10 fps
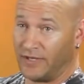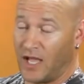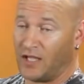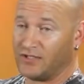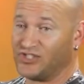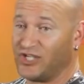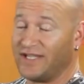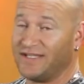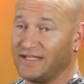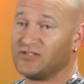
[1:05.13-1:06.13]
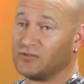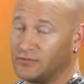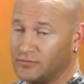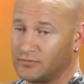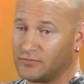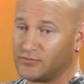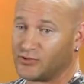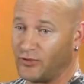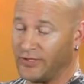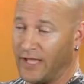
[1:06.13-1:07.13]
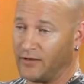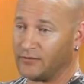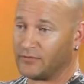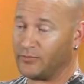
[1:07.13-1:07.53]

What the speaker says: and not J Diesel Soldano,